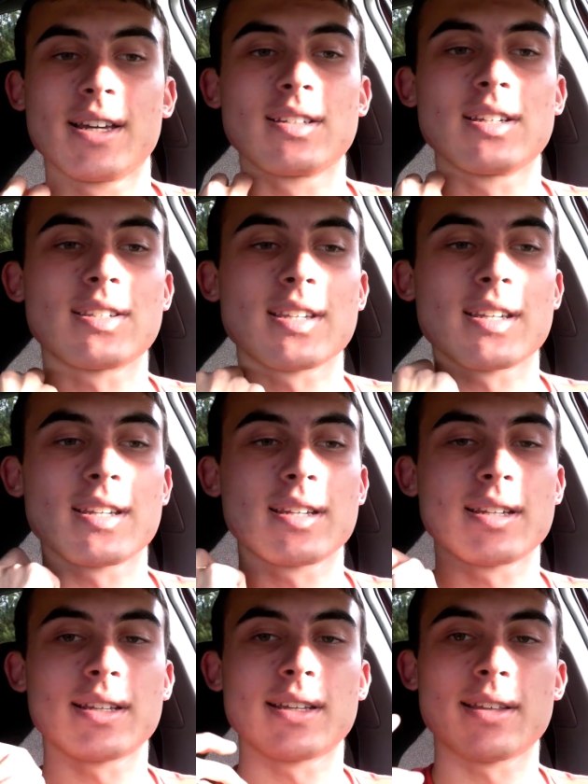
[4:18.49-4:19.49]
Just
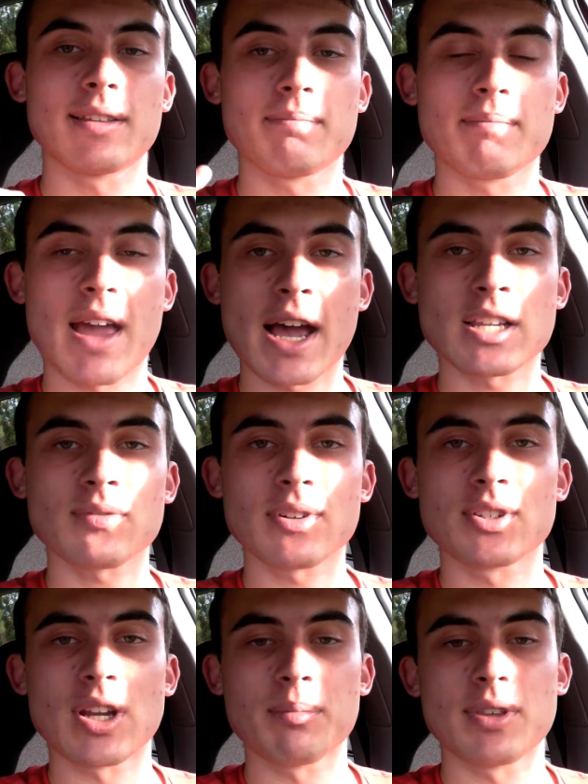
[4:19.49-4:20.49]
ask for
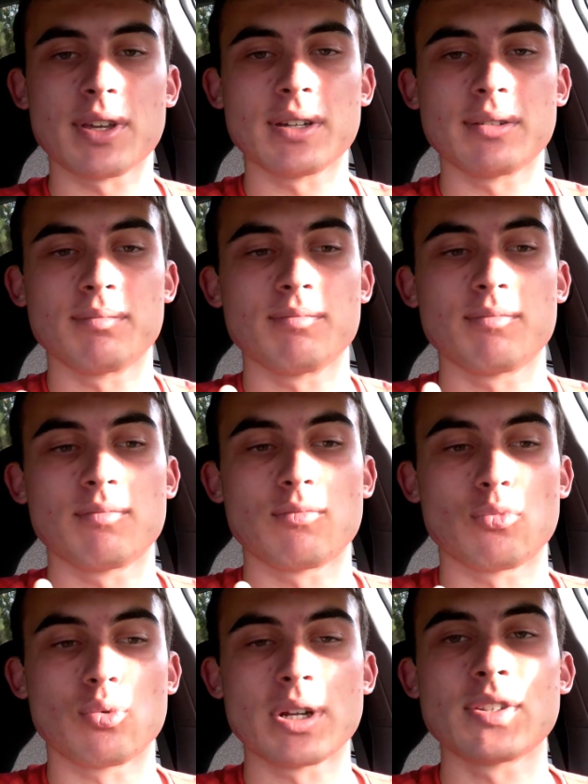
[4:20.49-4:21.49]
something
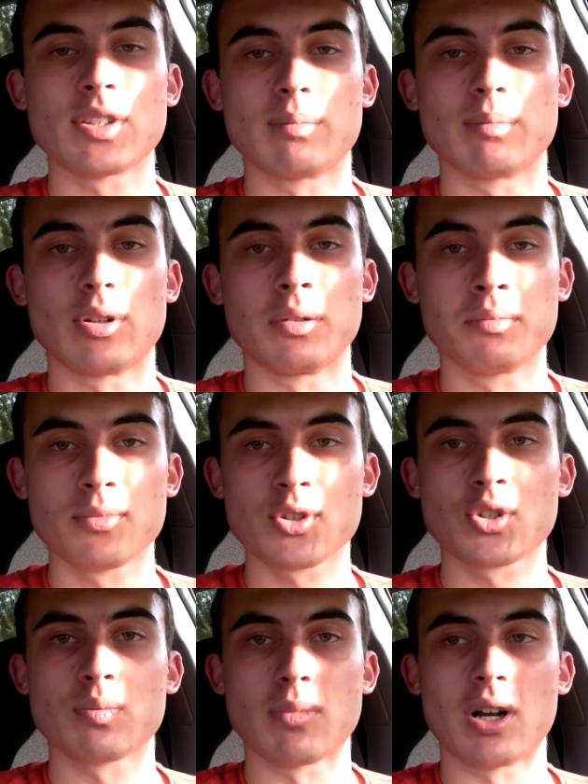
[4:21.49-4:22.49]
reasonable,
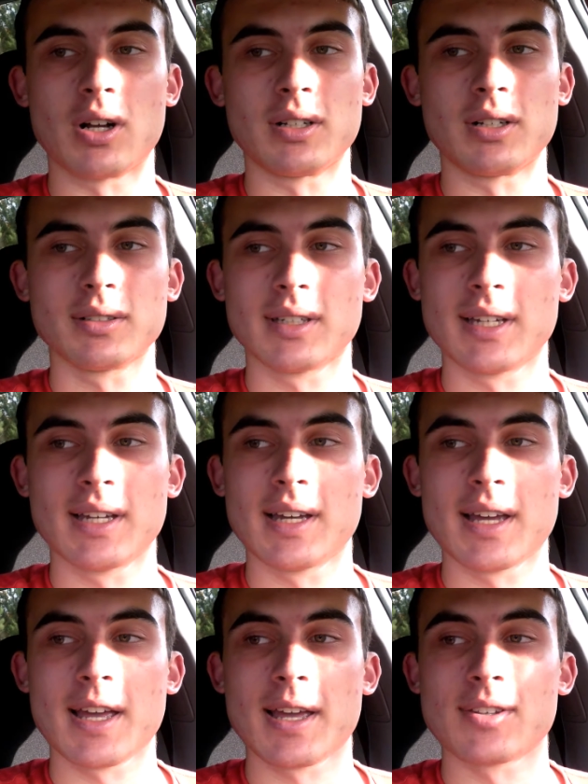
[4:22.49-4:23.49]
small,
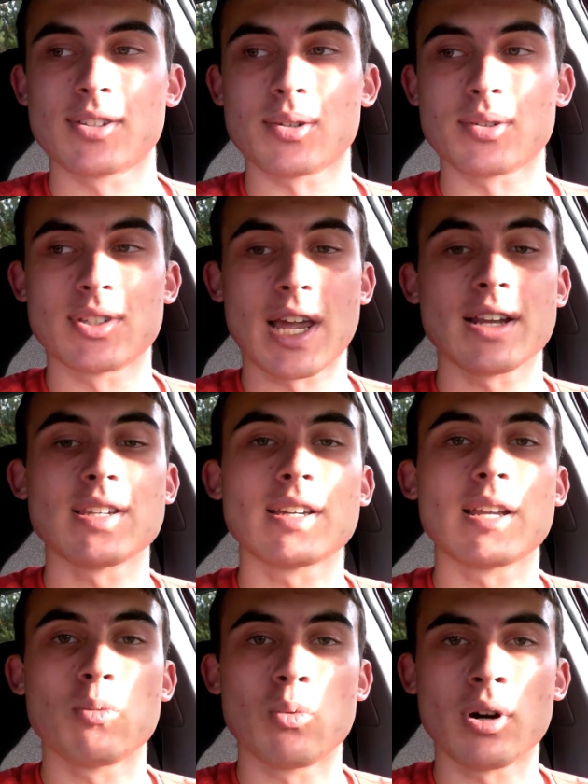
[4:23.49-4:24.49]
so Santa
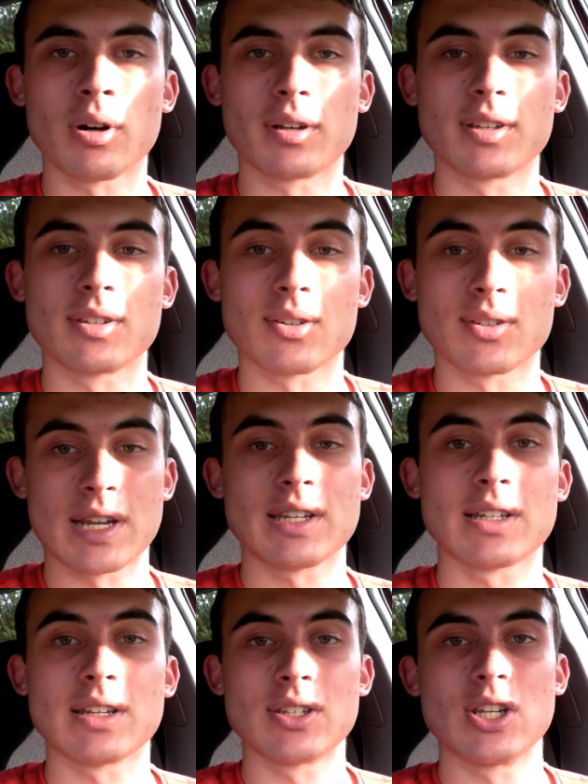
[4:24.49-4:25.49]
can work, so Santa
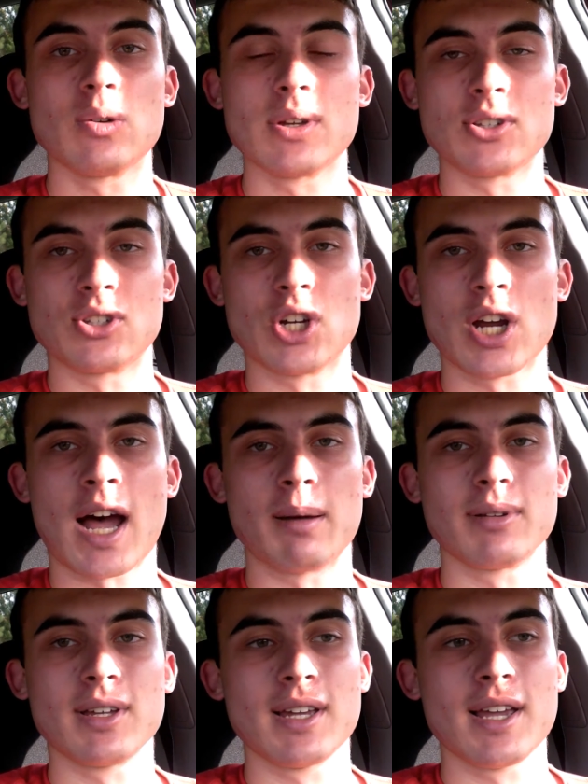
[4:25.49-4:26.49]
can do his job.
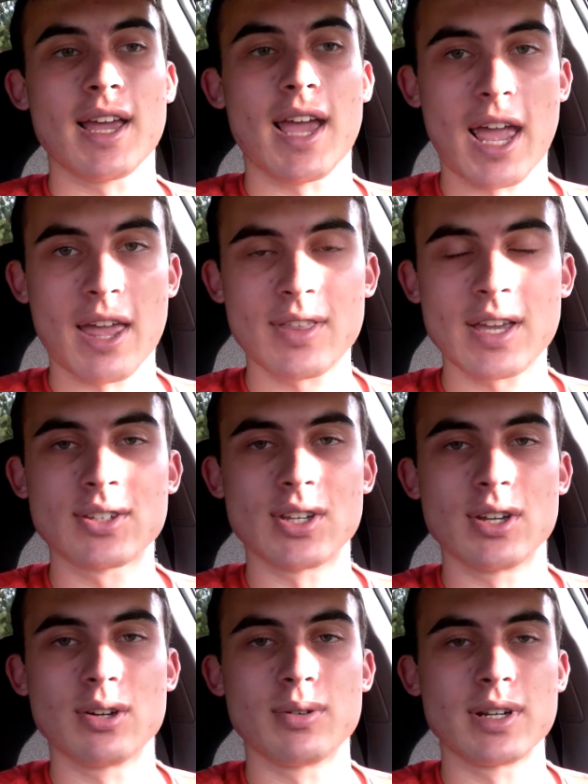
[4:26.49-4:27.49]
And they
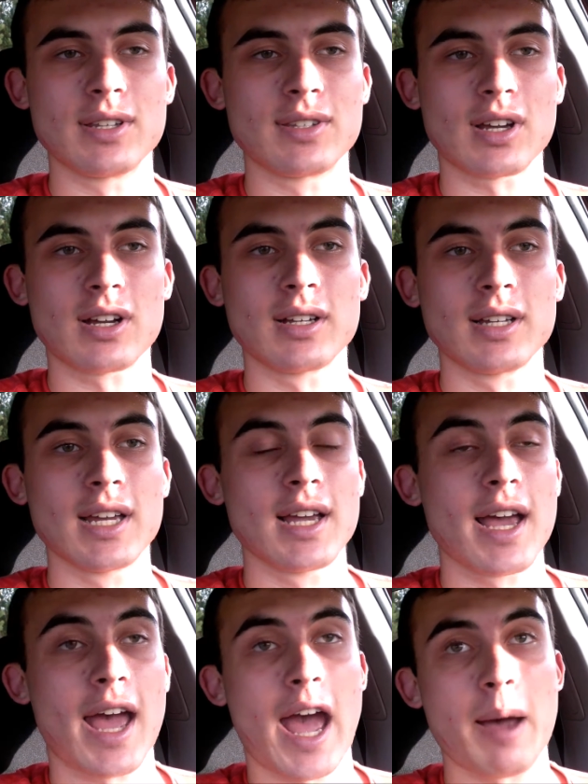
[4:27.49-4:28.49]
do, and it's all
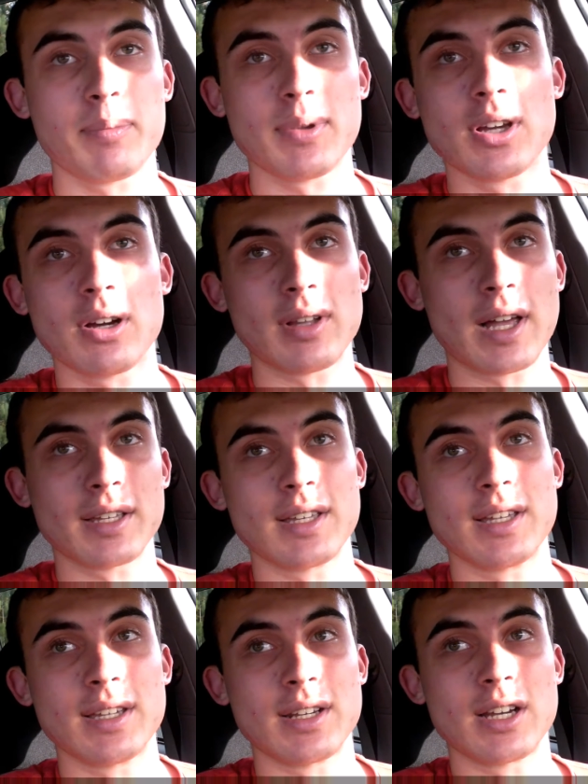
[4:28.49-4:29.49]
happy-go-lucky,
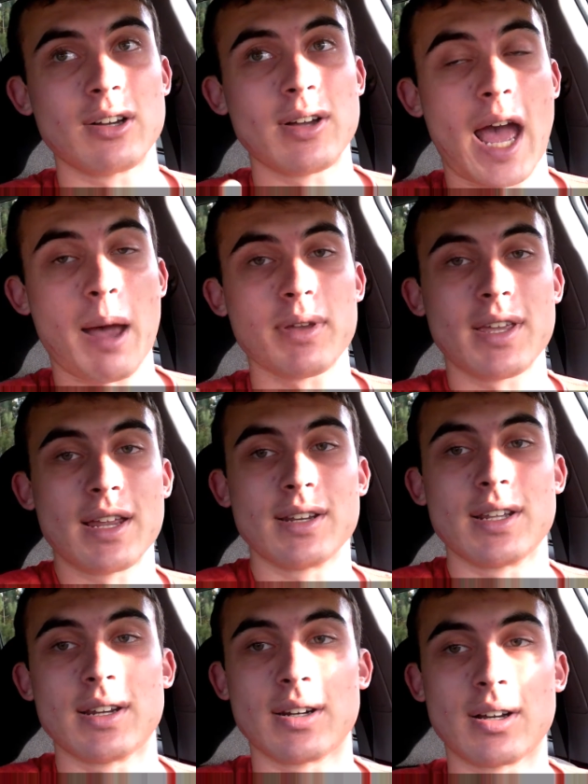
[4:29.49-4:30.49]
you know, happy
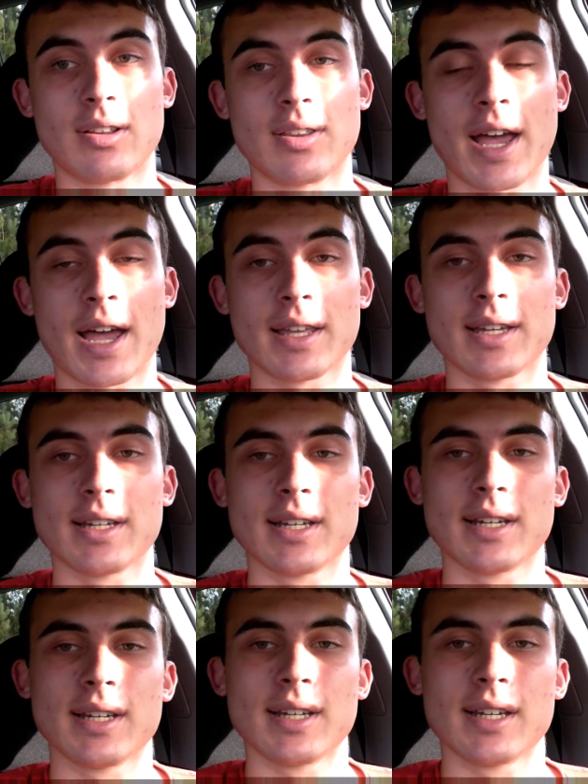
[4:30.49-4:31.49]
ending and all that,
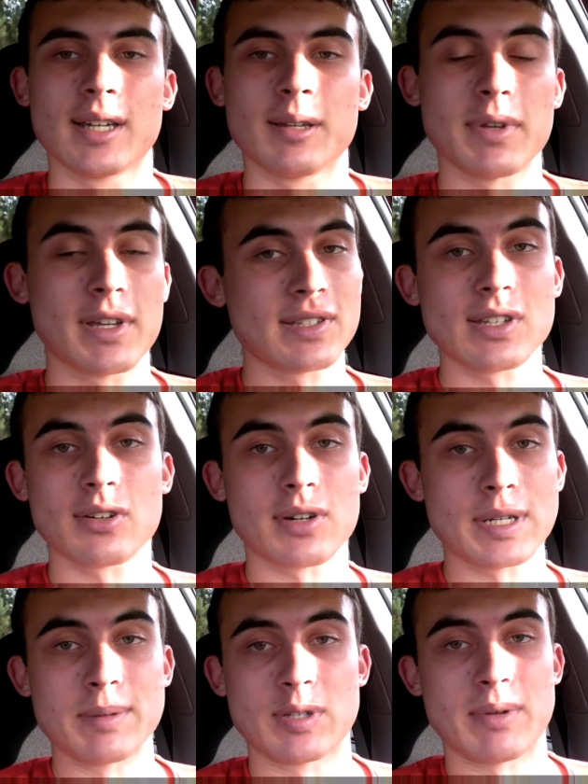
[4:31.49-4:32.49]
because it's a
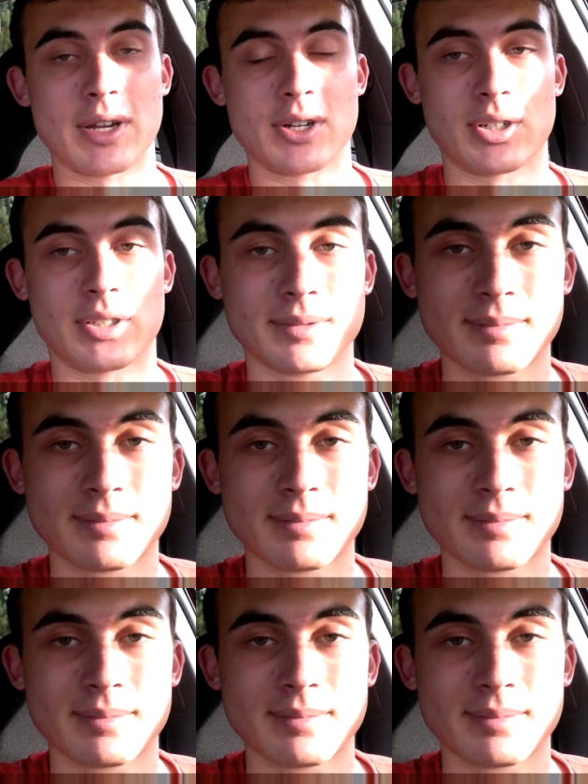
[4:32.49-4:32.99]
Christmas special.